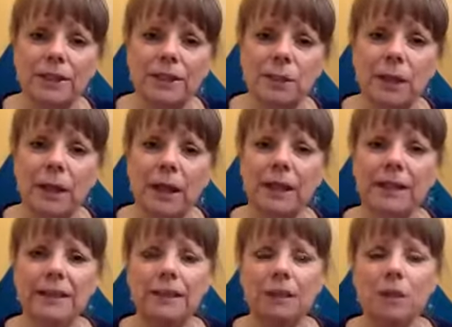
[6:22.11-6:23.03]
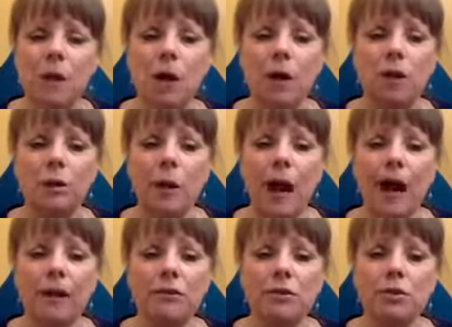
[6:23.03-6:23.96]
Okay. So you
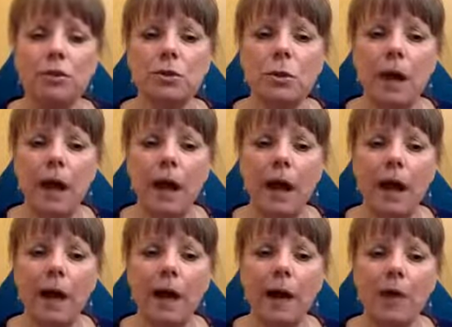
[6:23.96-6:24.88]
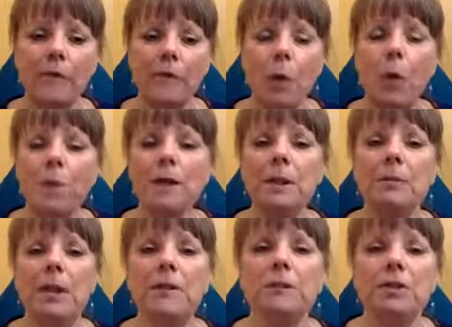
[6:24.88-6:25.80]
have to open them
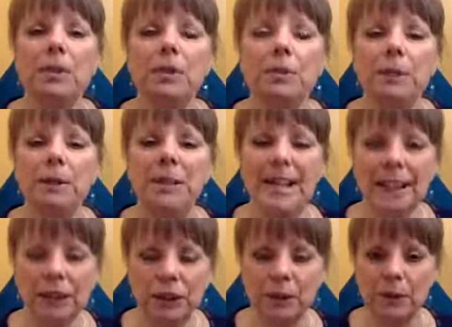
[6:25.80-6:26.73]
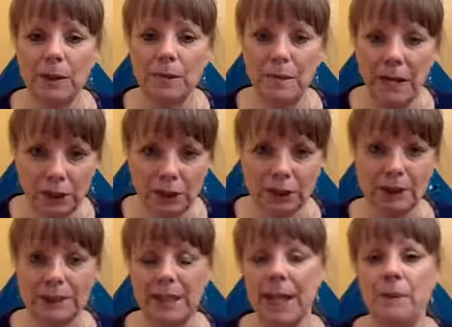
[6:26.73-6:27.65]
up to the potential that magic is
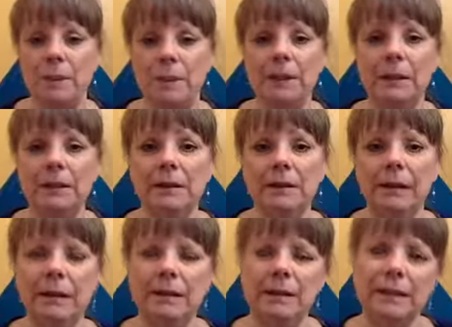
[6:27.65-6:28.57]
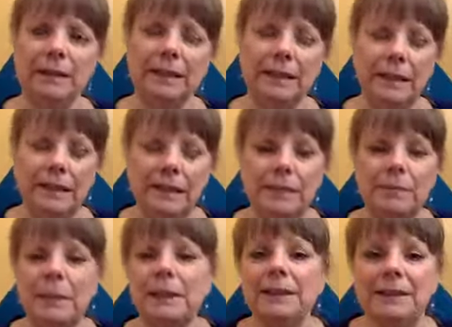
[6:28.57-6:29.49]
happening. And it is
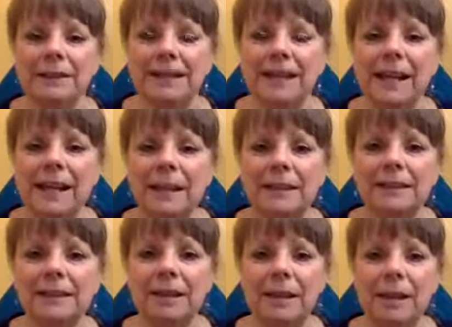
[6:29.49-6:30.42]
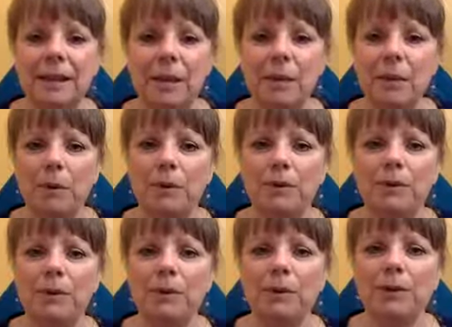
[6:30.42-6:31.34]
based in science, but when you
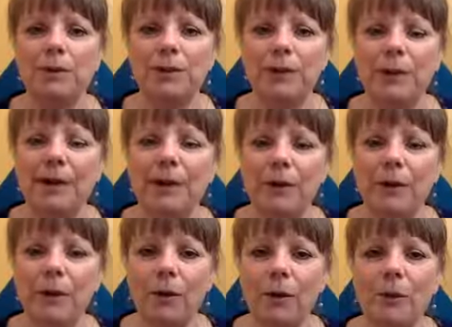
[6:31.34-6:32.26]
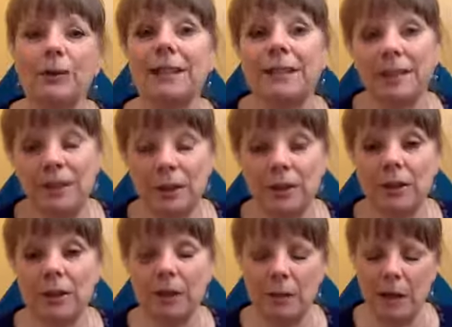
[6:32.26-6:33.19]
don't understand how it all goes, it does look
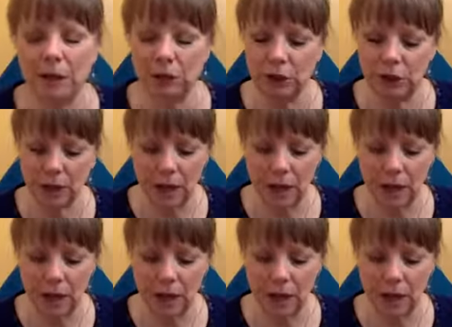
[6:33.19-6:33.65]
like magic.